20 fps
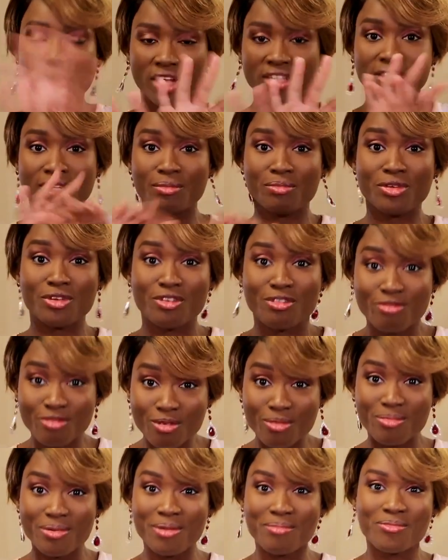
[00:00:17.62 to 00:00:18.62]
What's up,
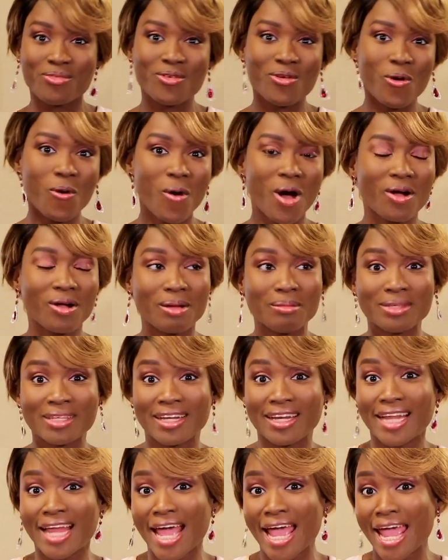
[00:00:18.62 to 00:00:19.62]
beautiful people? Welcome to
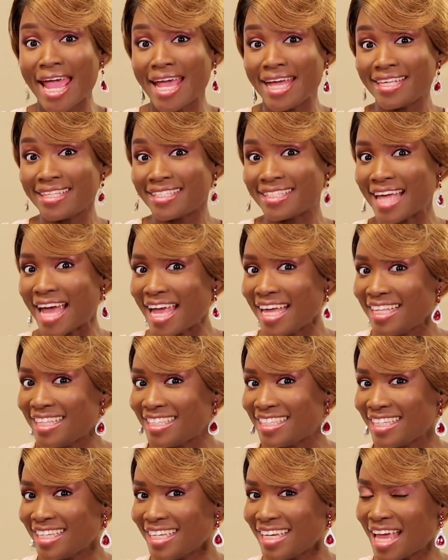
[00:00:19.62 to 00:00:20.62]
another
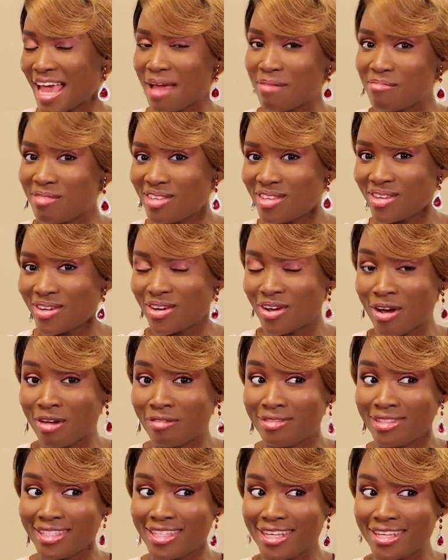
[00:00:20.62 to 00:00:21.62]
exciting episode
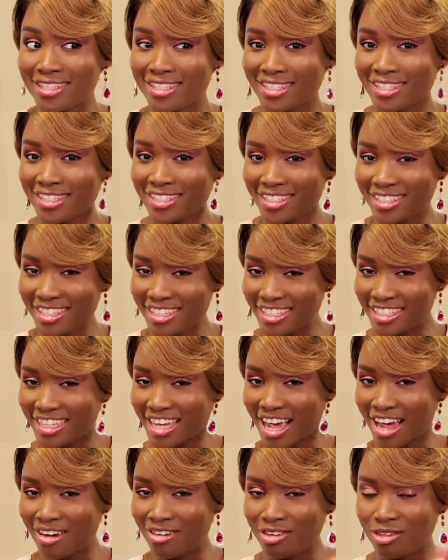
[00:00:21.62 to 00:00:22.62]
of TTC
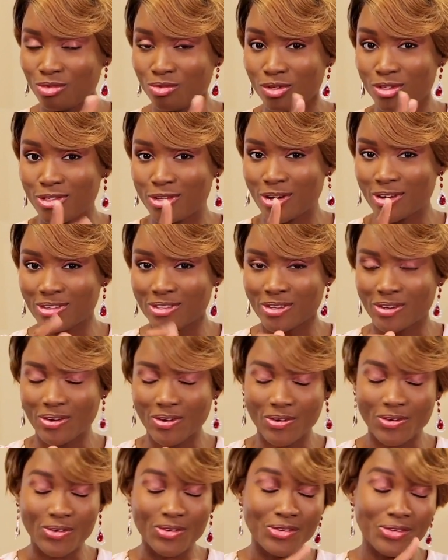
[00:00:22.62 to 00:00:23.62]
Diaries with Dr.
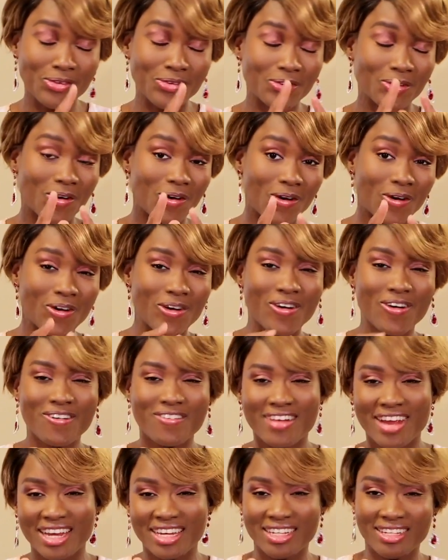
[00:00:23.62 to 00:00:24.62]
O. You
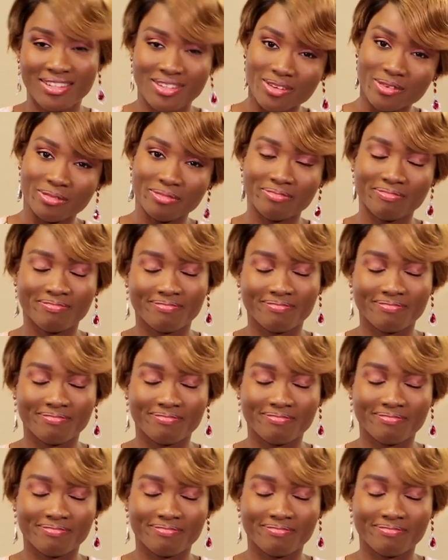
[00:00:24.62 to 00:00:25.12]
already know.